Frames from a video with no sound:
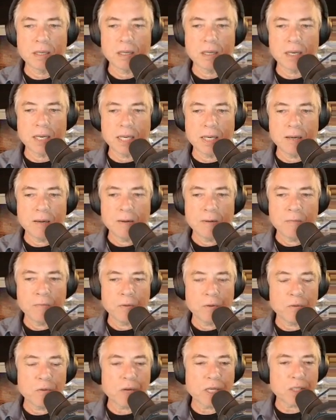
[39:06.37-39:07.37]
Right?
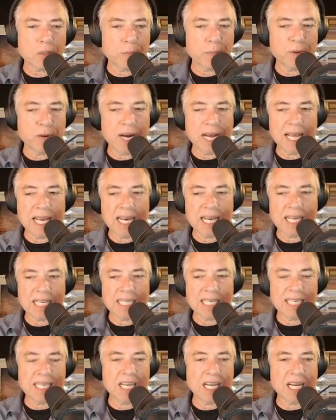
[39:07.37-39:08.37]
Russell Brand
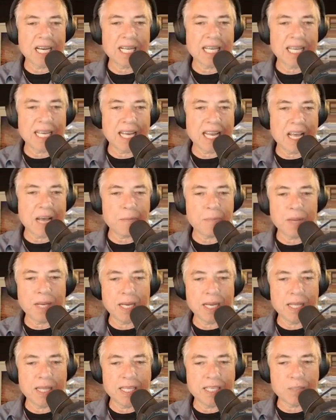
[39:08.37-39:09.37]
did not kidnap
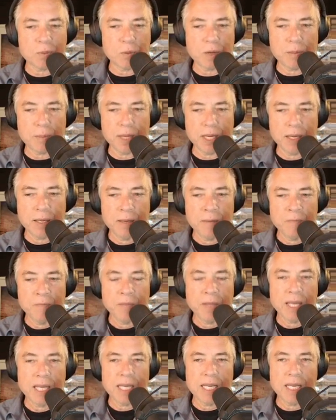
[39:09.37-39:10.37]
any of these women.
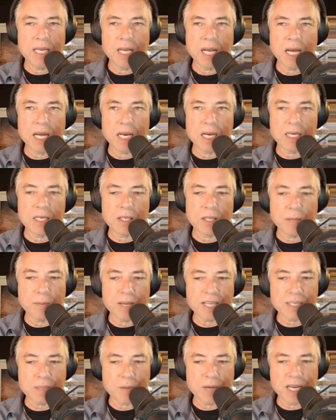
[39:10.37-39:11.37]
He did not, to the
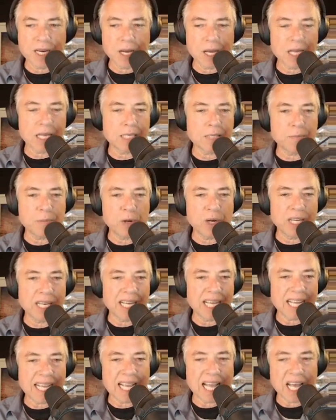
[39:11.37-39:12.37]
best of my knowledge, point
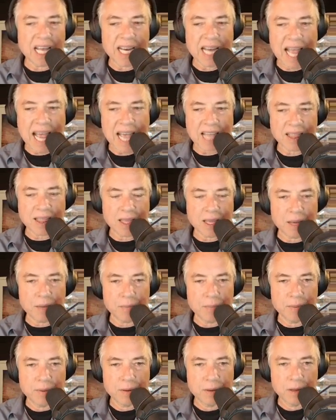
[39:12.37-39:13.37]
a gun at
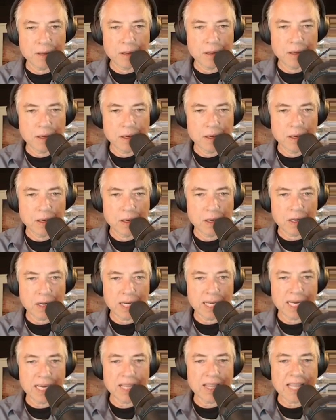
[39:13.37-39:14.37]
them.
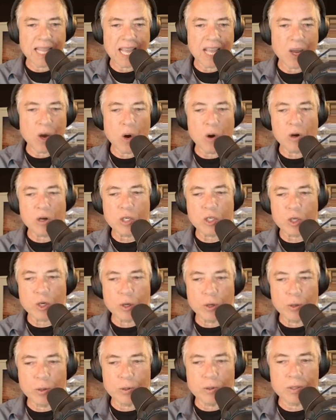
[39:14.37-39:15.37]
Right? They all
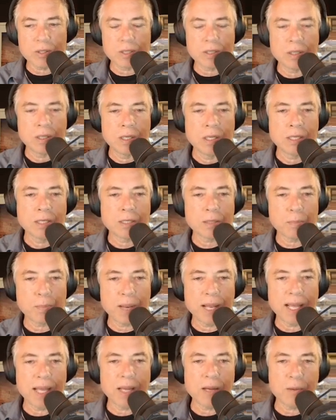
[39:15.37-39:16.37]
chose to
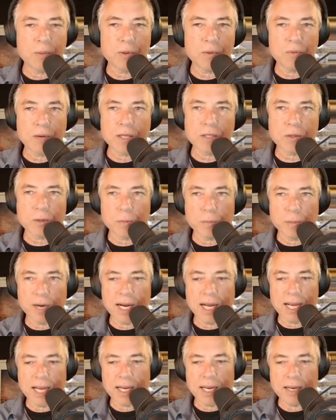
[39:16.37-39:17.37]
play with Russell
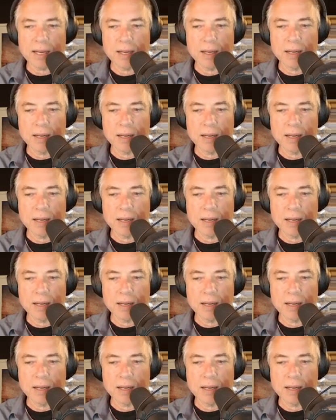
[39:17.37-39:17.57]
Brand.